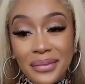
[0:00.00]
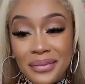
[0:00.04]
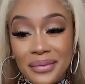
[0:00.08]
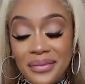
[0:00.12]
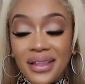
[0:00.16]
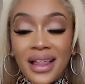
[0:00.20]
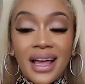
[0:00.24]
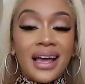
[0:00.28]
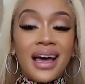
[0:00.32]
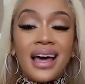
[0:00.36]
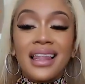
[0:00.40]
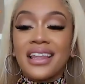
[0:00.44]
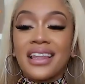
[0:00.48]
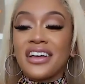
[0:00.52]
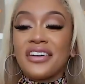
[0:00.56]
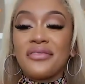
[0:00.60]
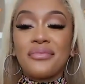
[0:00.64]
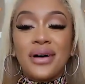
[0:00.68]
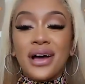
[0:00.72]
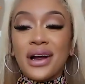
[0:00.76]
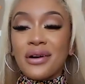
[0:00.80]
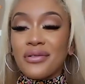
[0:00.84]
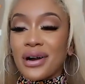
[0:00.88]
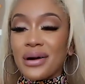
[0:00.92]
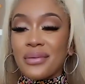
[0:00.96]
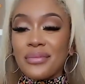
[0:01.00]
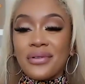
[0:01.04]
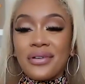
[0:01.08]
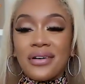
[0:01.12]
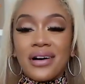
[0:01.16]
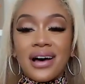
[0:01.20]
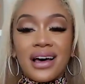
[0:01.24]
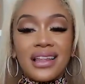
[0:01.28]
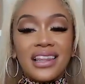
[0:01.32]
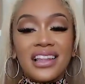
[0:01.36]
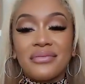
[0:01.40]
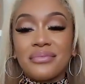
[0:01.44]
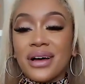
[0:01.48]
Like, I love my grandma,
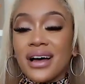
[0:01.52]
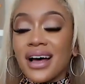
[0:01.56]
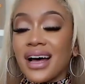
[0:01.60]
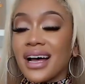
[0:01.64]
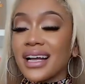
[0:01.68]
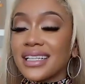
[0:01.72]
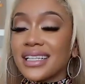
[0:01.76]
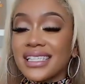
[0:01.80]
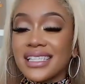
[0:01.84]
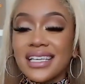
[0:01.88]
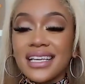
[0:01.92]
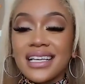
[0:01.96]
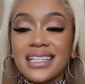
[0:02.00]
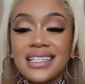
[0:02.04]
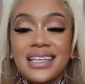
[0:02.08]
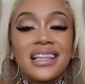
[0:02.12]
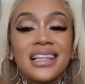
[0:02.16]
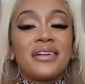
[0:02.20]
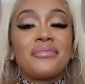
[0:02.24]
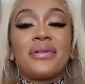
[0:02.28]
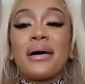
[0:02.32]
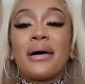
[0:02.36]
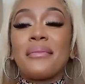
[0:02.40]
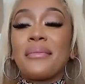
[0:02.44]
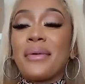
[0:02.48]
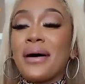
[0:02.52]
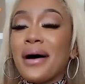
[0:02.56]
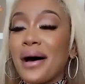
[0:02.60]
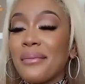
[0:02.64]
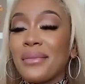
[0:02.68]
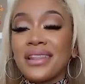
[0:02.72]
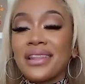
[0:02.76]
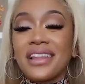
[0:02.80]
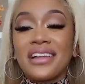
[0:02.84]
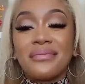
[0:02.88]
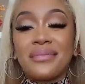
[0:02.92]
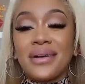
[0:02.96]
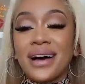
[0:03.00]
I love my aunties, I love my mom, I
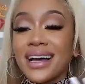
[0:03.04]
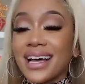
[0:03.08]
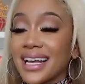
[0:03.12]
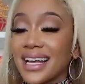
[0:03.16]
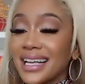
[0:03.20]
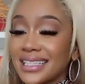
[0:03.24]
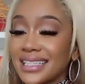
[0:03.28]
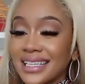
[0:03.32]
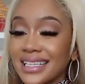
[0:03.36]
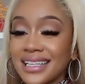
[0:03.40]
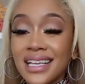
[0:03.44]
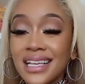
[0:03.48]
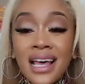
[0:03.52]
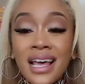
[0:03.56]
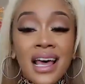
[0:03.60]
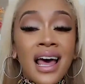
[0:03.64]
love my cousins,